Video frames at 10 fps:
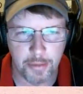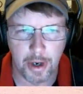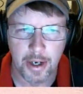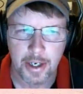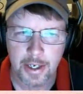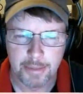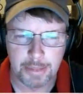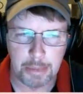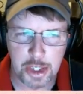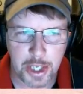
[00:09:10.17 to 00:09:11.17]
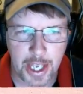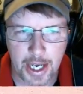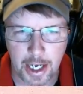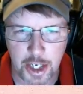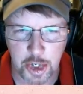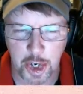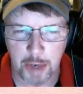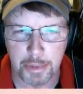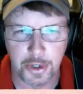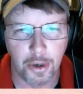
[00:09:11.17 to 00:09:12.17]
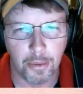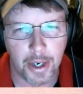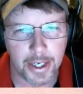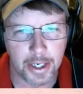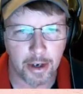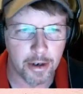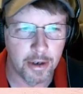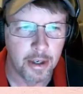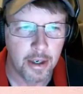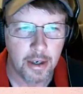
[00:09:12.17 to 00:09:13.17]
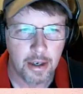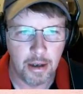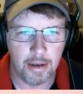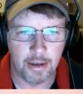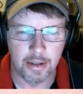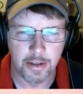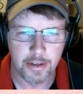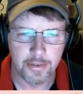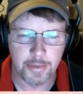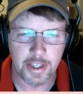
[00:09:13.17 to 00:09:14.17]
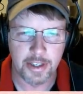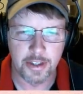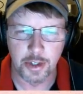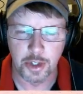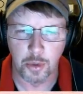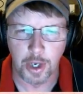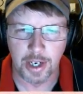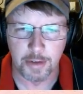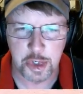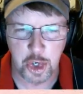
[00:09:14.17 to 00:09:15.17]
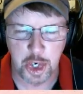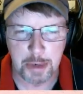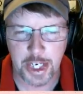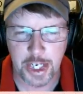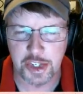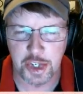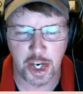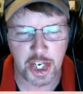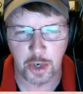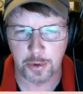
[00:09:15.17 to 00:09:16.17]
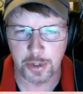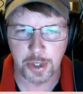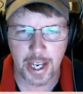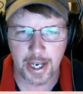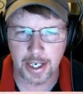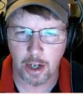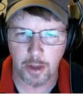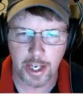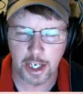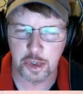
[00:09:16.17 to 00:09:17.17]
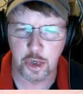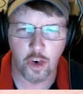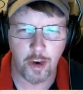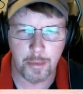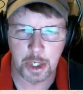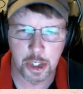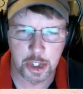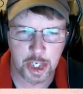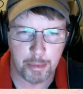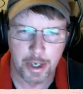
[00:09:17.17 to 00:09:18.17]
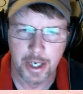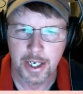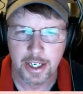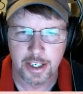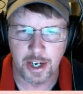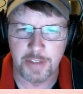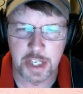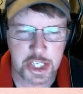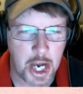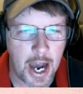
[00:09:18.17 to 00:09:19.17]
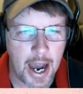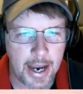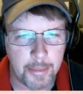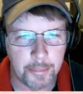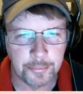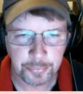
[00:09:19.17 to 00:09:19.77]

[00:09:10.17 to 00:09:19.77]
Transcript: where maybe you can't get your computer running or the, due to whatever circumstance you're in, you don't, you can't get all that extra equipment hooked up, don't have the time.